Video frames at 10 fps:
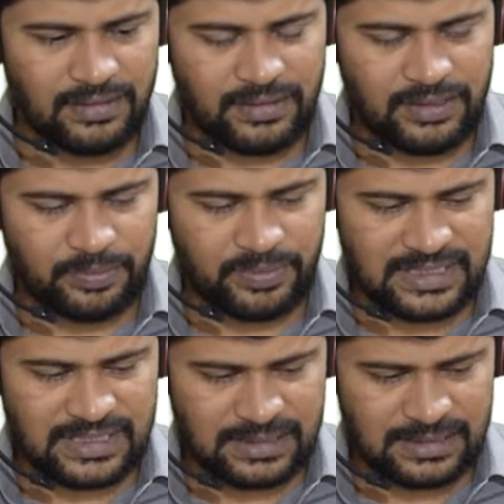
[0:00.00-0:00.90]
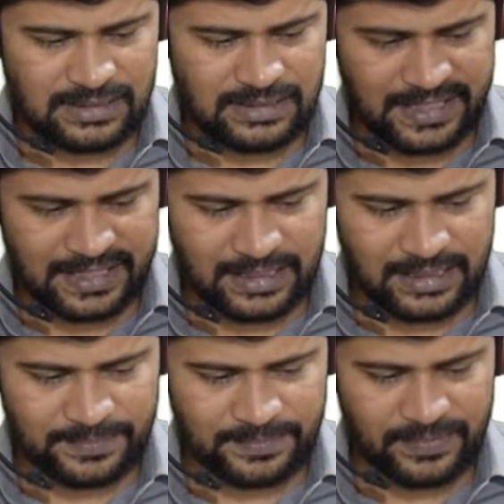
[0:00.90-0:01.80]
your PC, right
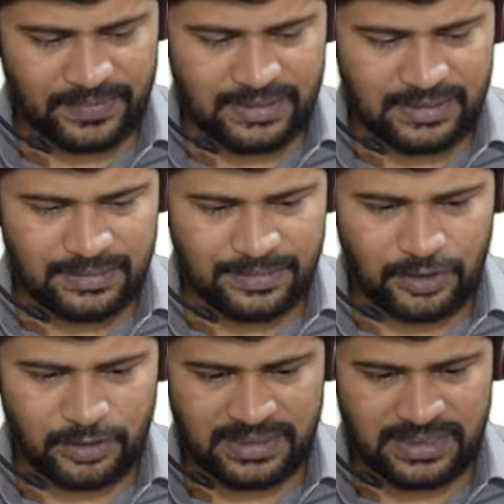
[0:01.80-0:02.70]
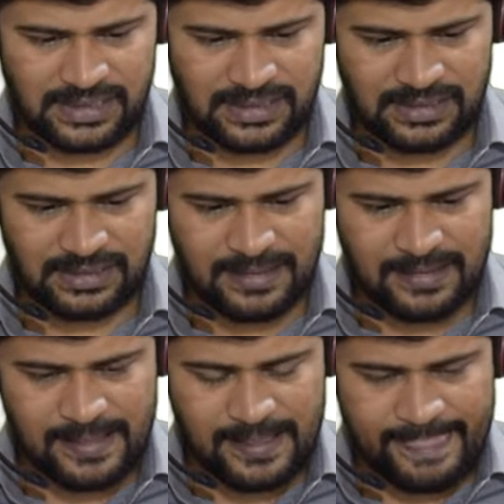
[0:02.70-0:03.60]
click, properties,
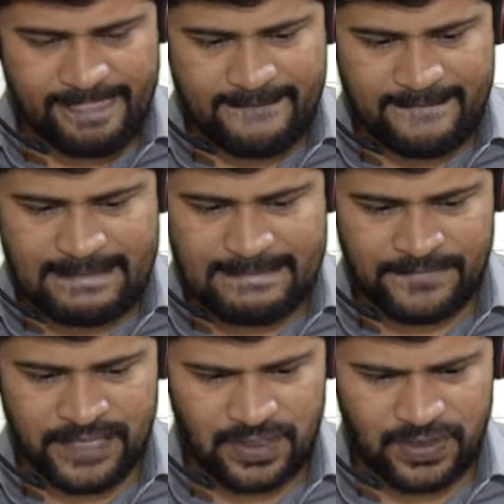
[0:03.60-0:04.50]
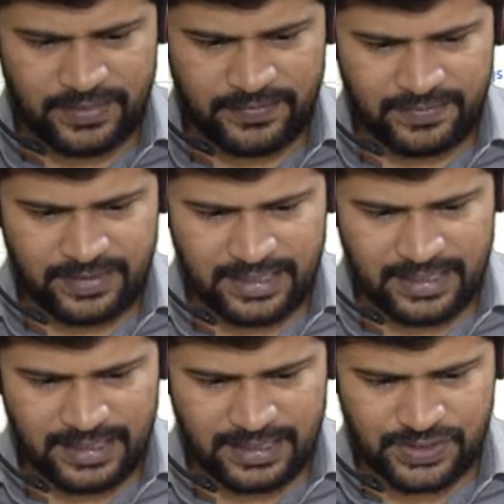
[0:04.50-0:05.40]
and here you can
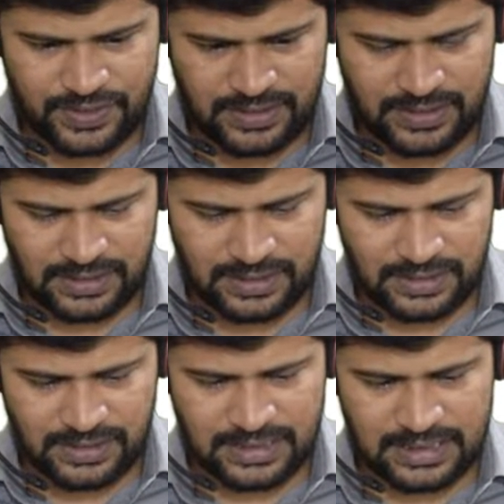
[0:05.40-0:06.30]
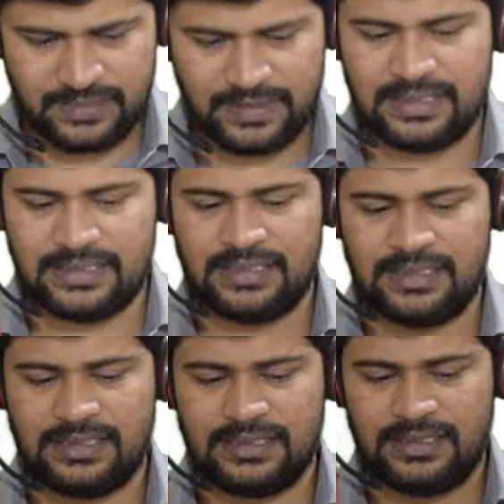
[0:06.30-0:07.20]
find actually this one.
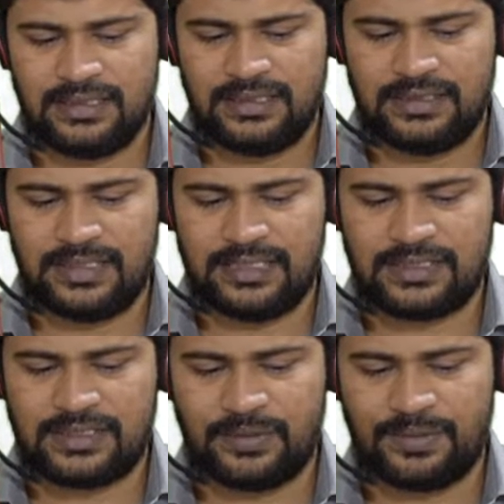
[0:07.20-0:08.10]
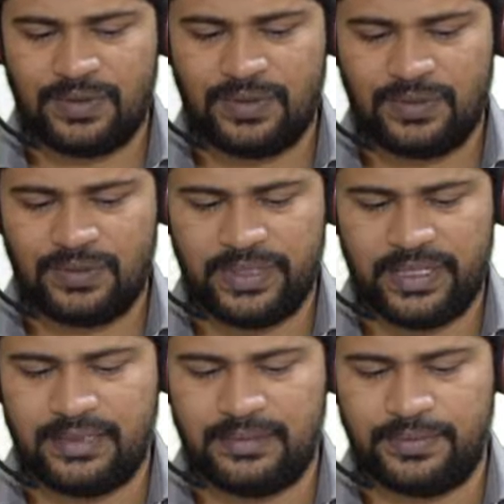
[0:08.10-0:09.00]
See, desktop q
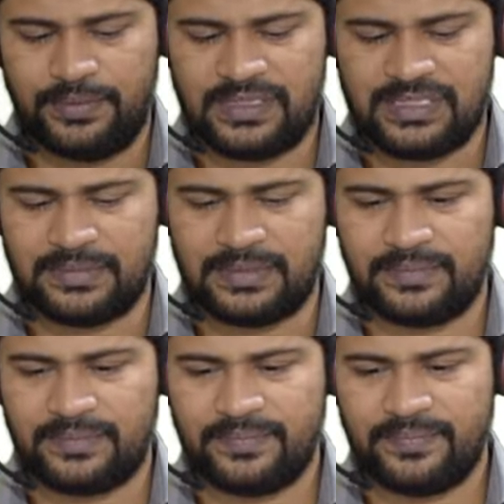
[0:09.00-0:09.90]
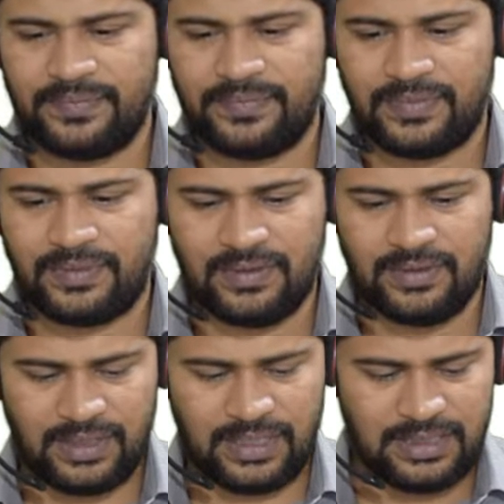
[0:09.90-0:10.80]
and put something.
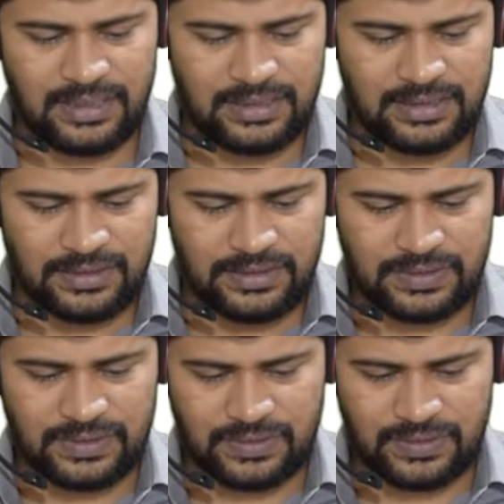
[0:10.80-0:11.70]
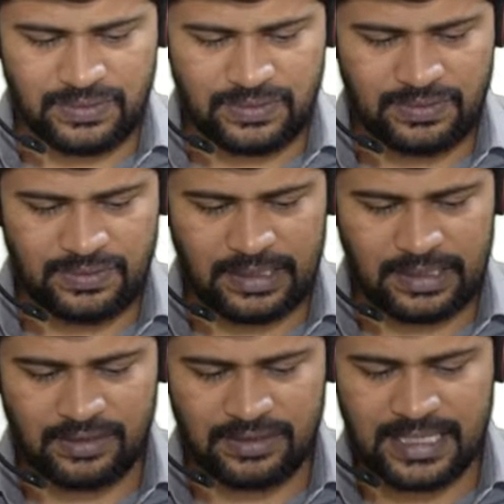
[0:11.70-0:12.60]
Okay, so
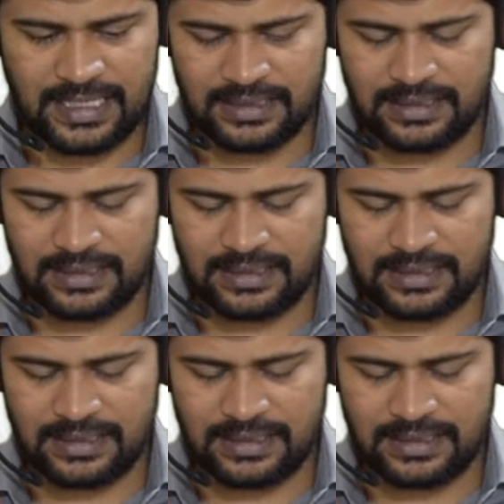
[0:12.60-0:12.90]
I got that.